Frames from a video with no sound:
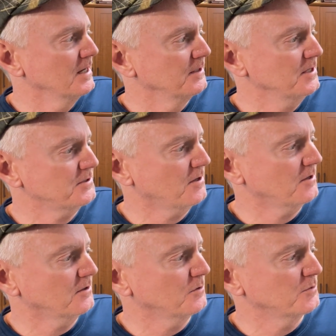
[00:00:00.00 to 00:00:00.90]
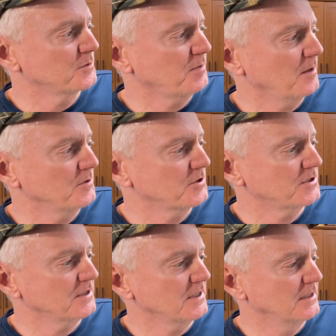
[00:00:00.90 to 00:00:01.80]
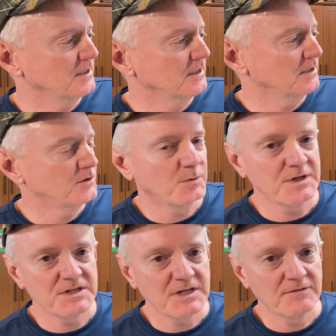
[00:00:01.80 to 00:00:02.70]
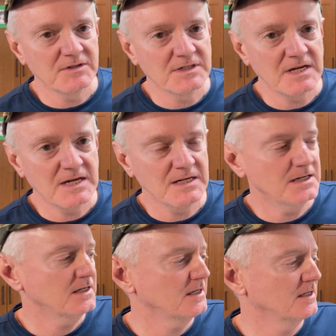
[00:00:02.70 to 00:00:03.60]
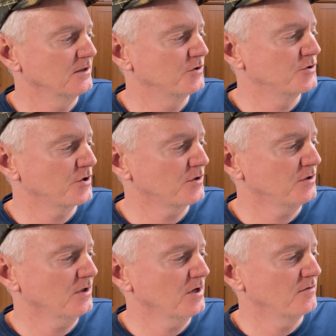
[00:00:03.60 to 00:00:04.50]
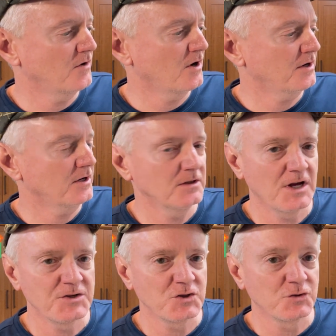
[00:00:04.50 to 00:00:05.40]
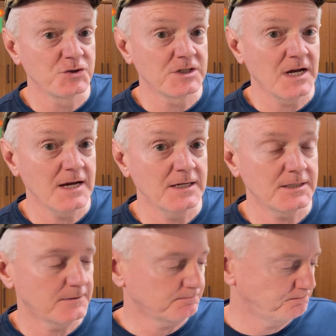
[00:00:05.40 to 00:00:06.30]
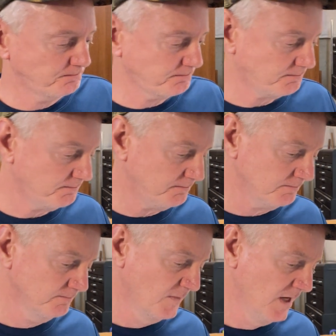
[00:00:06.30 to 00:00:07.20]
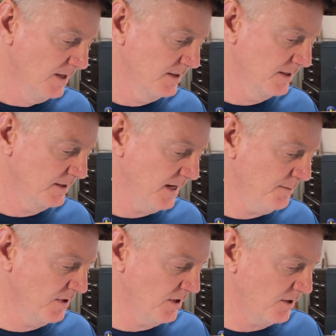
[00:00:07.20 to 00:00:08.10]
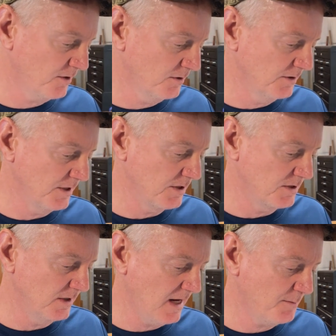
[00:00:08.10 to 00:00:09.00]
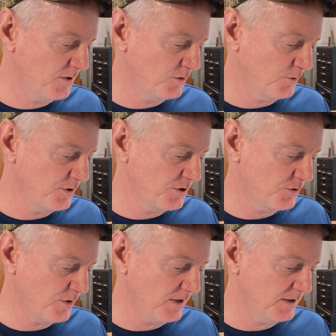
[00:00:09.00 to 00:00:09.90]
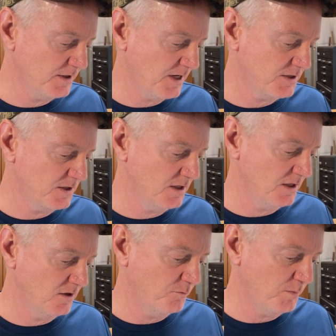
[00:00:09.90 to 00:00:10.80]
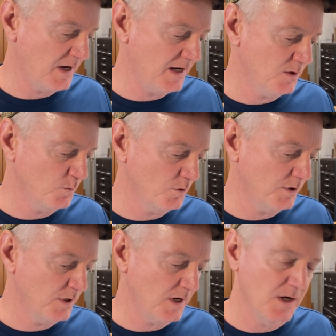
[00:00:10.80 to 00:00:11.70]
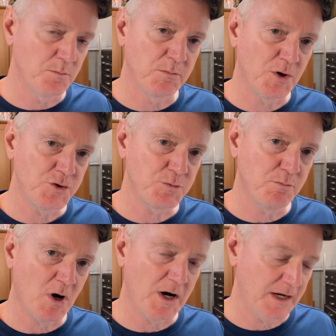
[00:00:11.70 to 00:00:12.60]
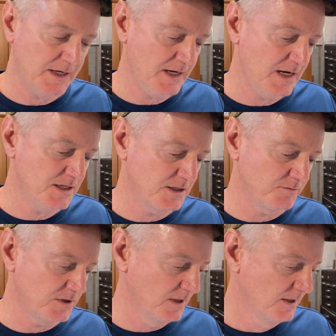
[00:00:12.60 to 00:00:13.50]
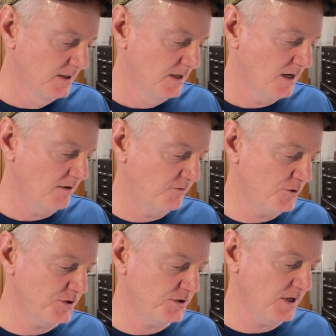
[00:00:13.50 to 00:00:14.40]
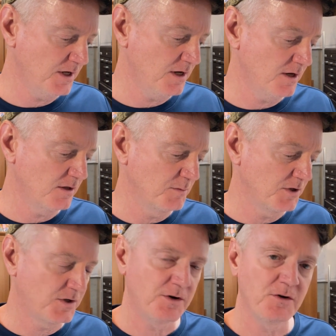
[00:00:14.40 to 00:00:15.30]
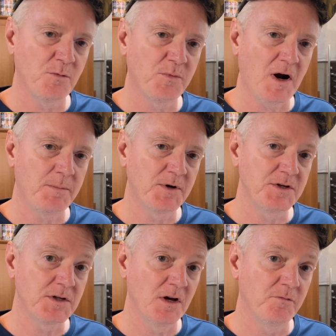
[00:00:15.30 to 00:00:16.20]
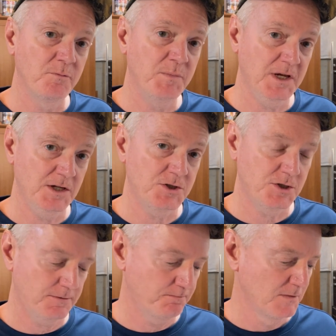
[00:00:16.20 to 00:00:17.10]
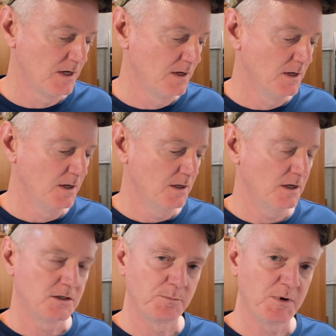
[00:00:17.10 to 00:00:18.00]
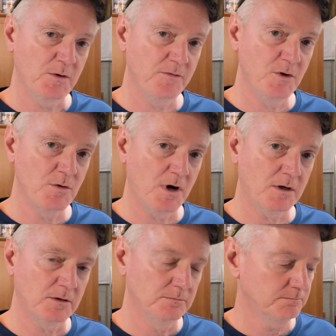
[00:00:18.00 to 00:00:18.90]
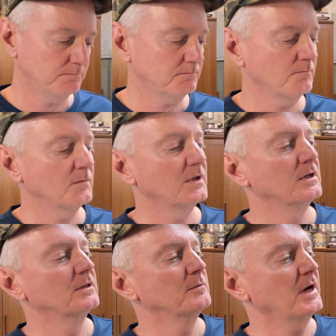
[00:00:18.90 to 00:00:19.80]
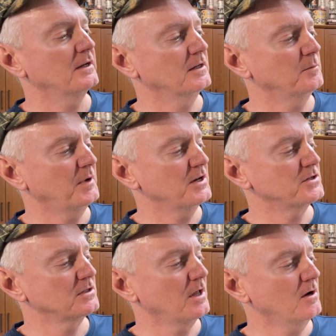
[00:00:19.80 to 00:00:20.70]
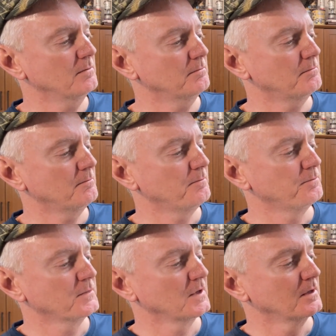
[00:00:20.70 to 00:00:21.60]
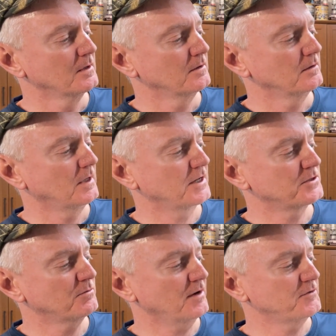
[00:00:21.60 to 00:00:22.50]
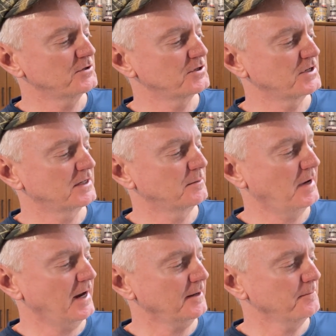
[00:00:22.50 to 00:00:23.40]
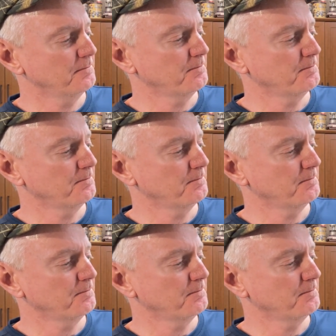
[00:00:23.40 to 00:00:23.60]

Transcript: This article was published in 2017 in the Journal of Archaeological Science. The name of the article is Laboratory Strength Testing of Pine Wood and Birch Bark Adhesives, a first study of the material properties of pitch. It's a peer-reviewed article. It's about 10 pages long. Lots of references at the back.